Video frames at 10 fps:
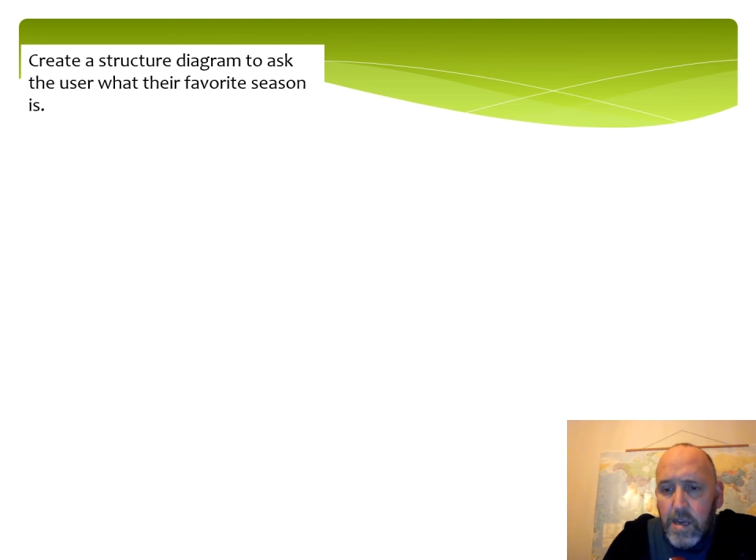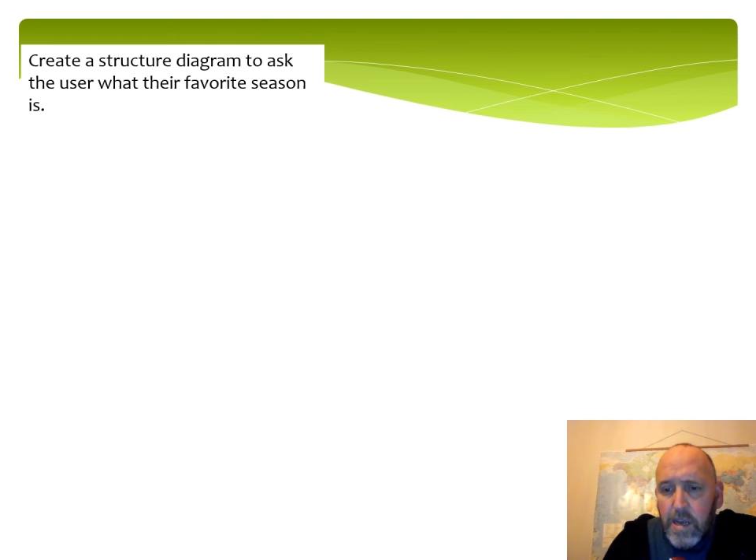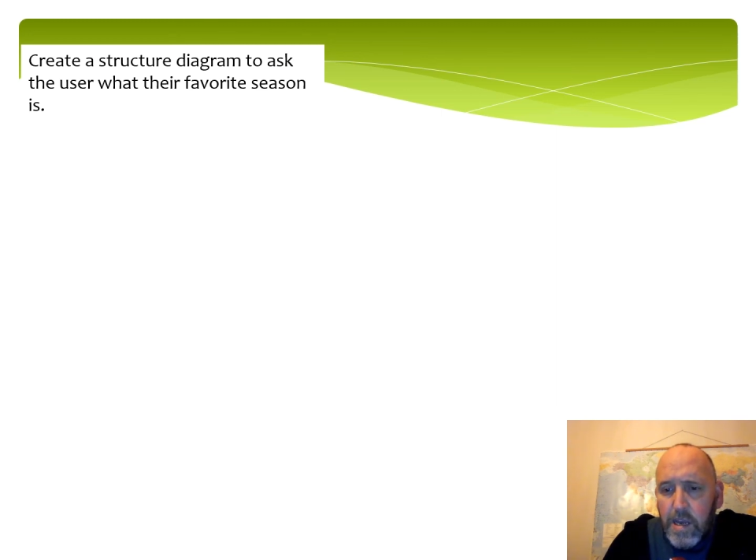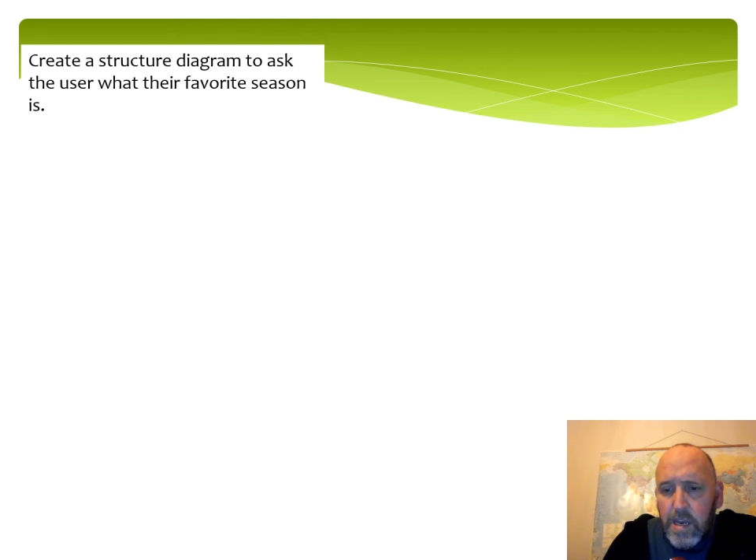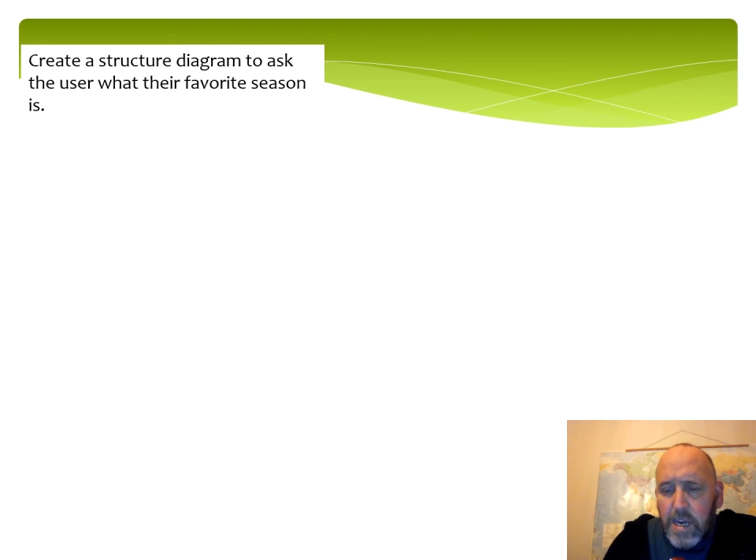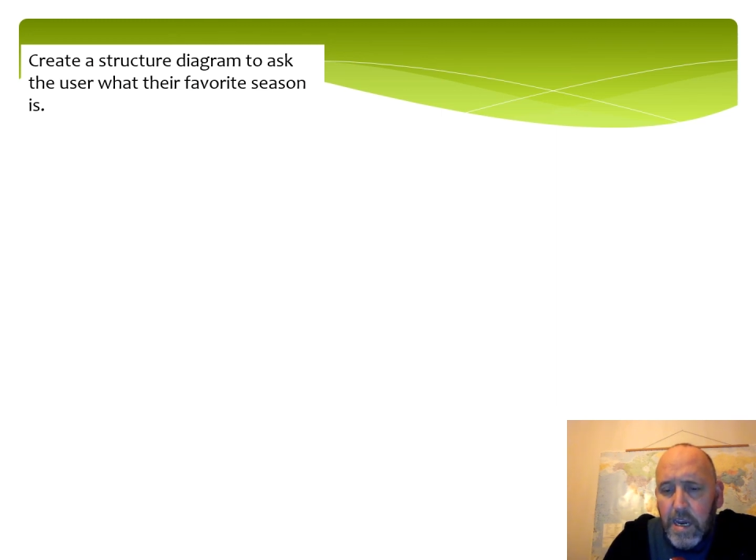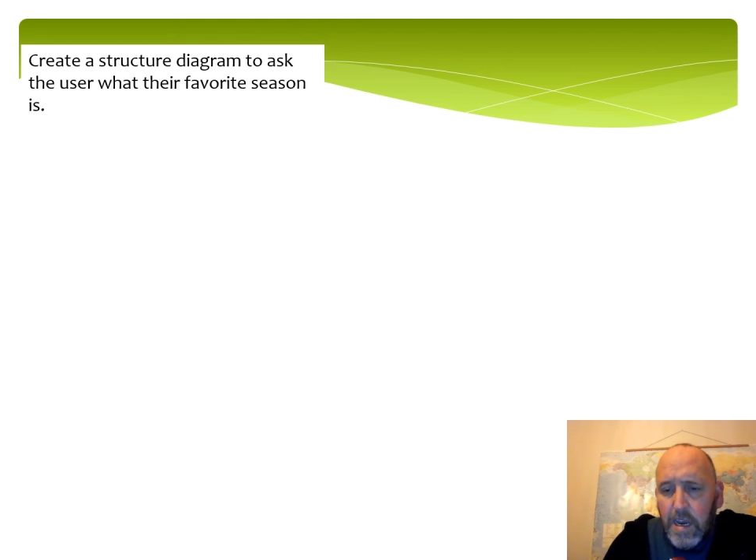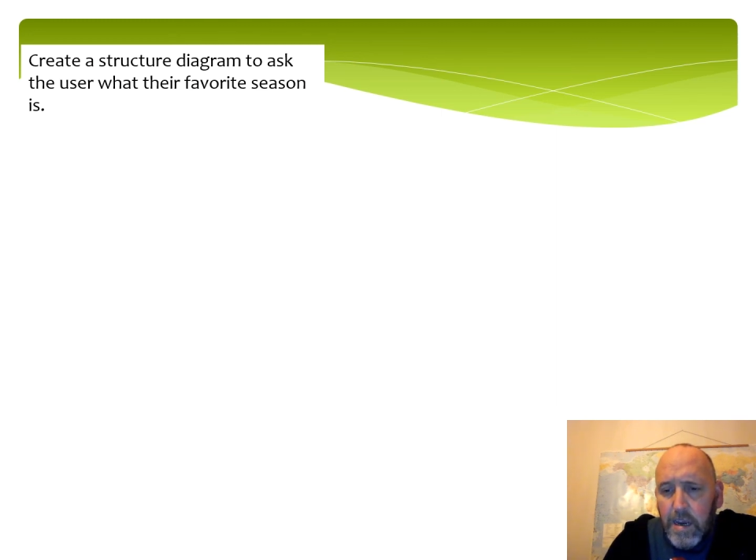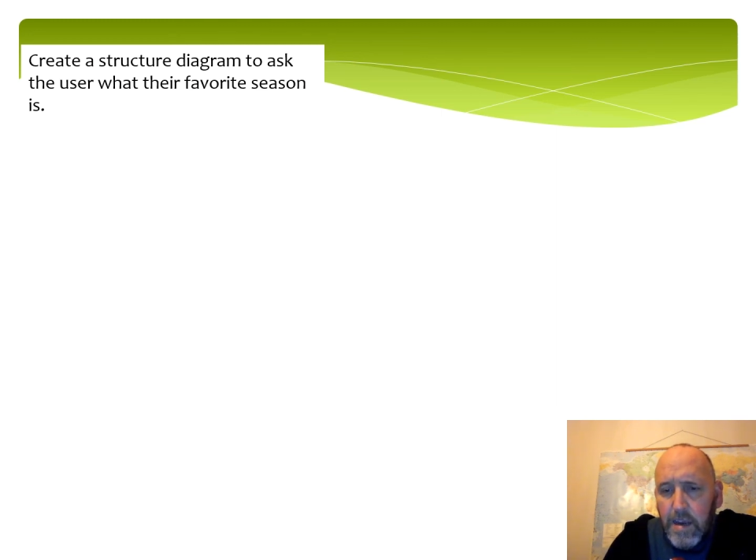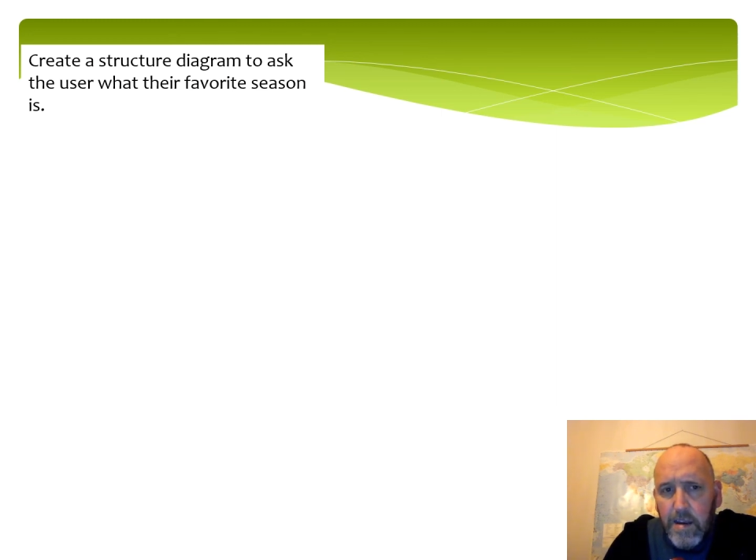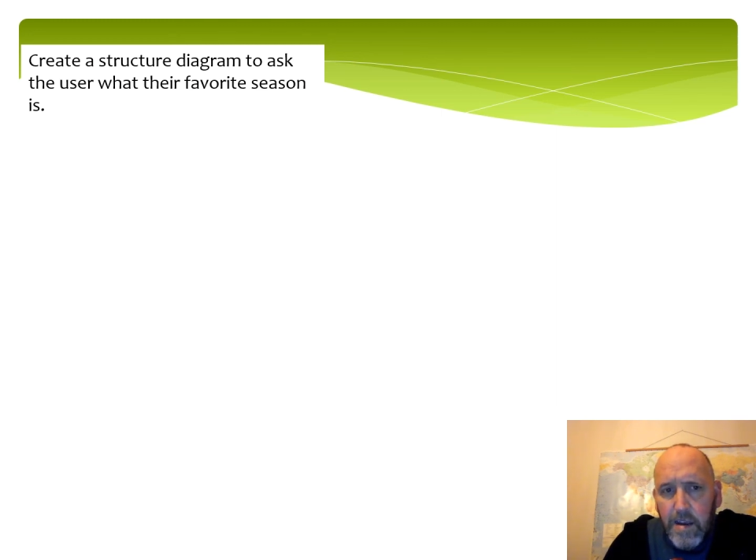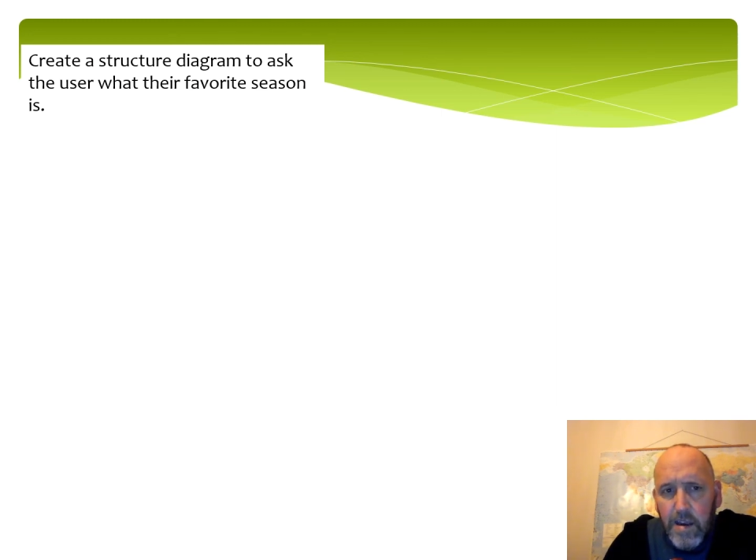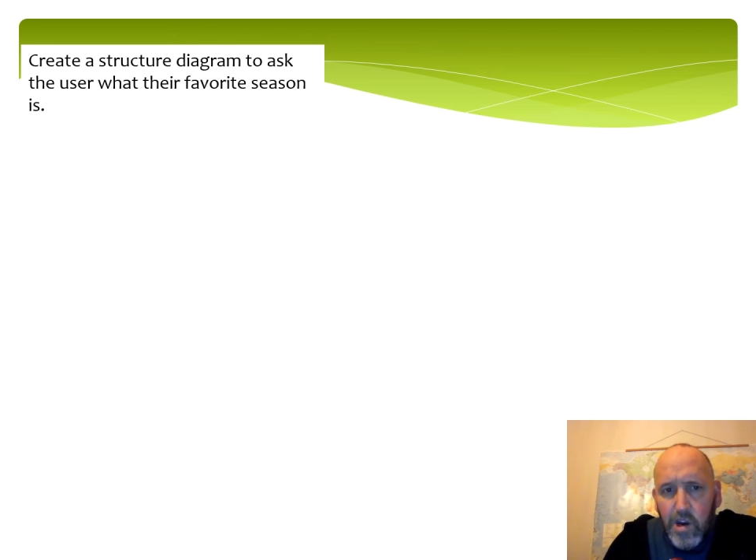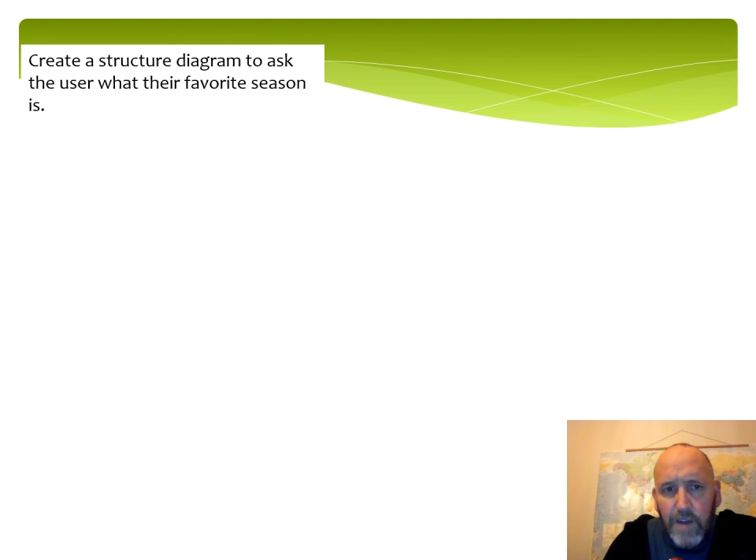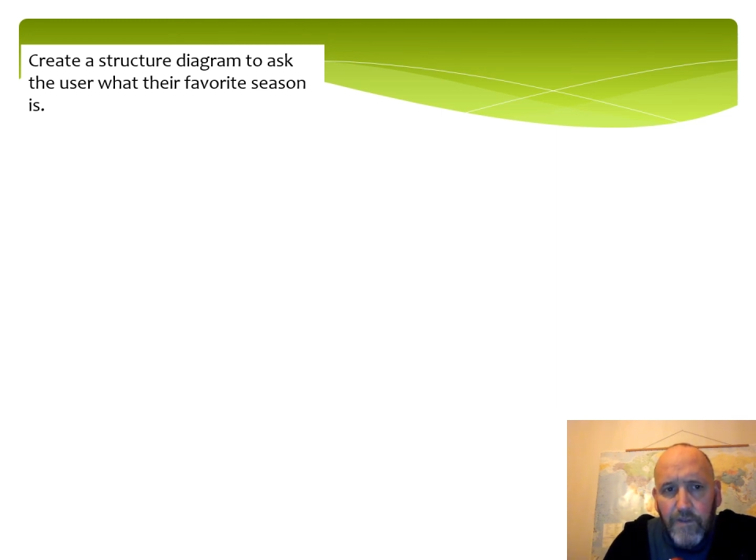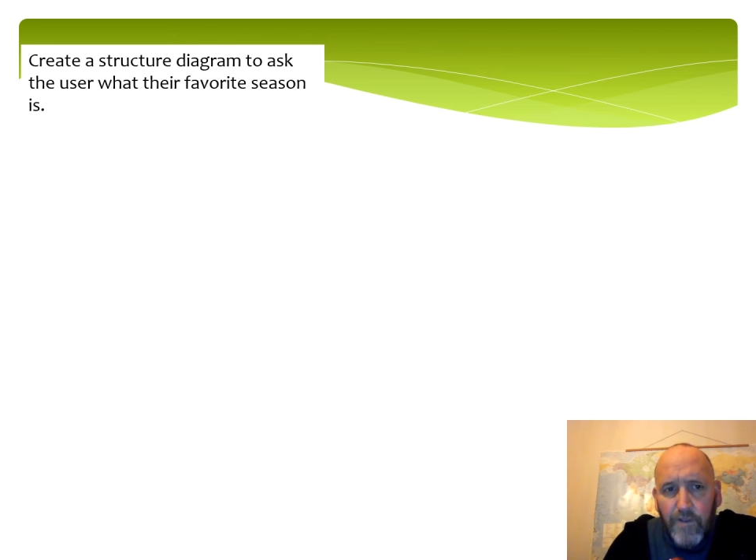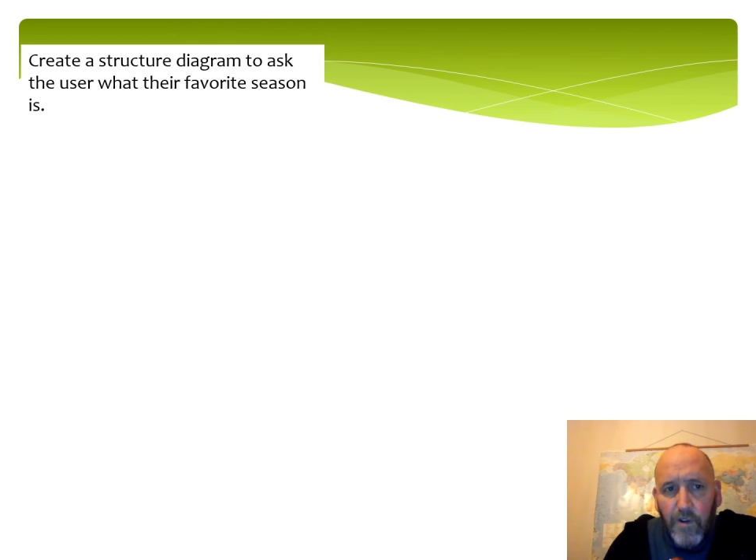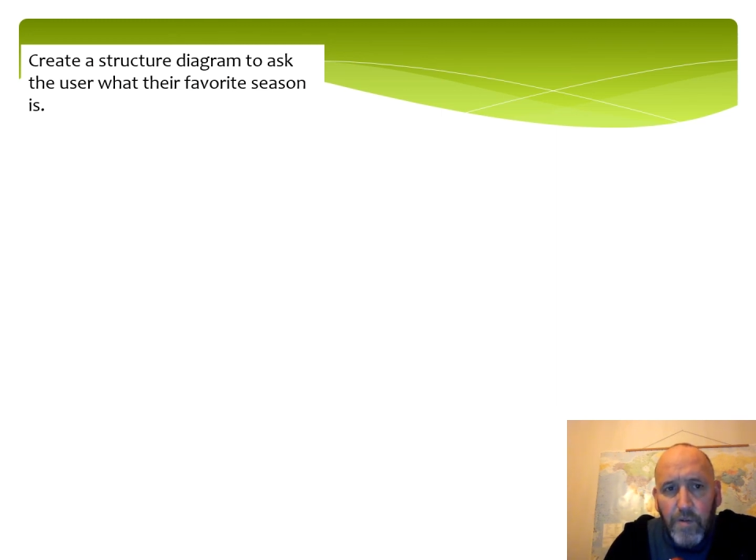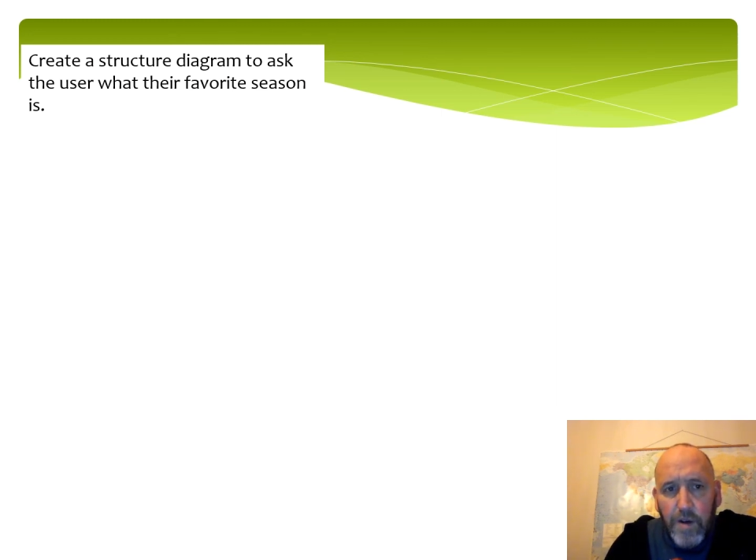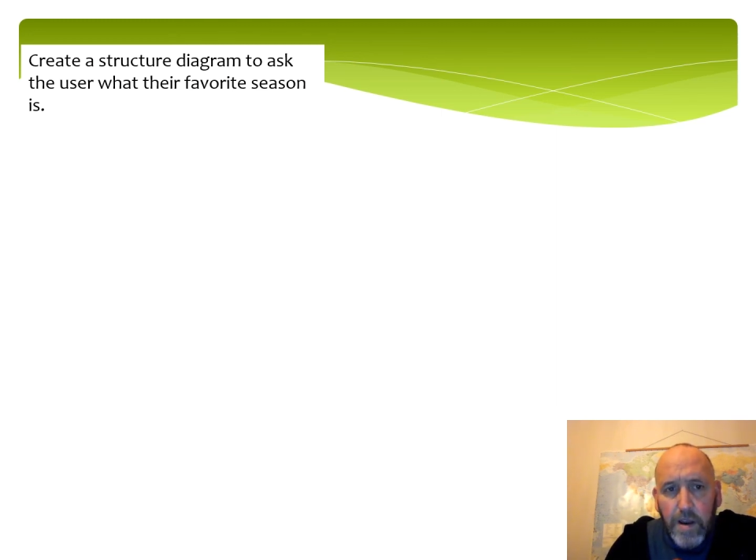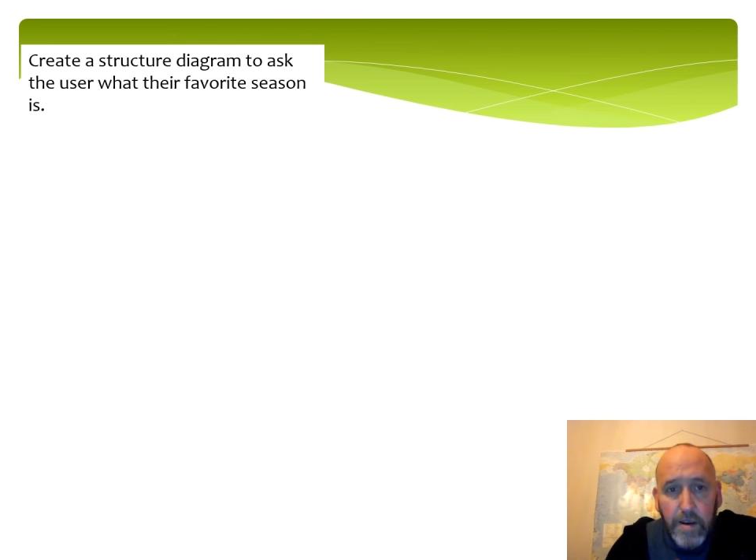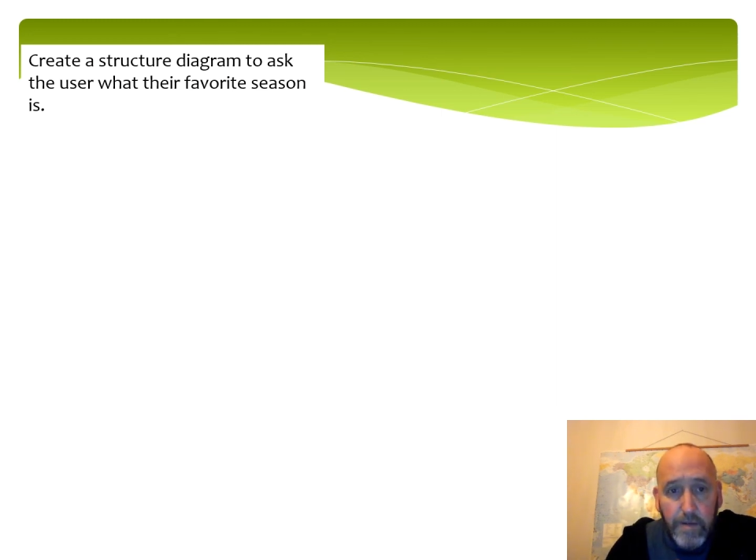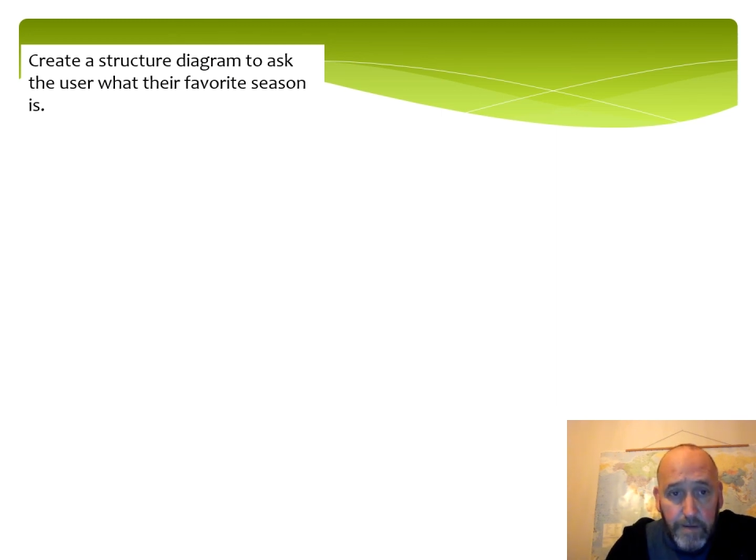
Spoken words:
This is straightforward.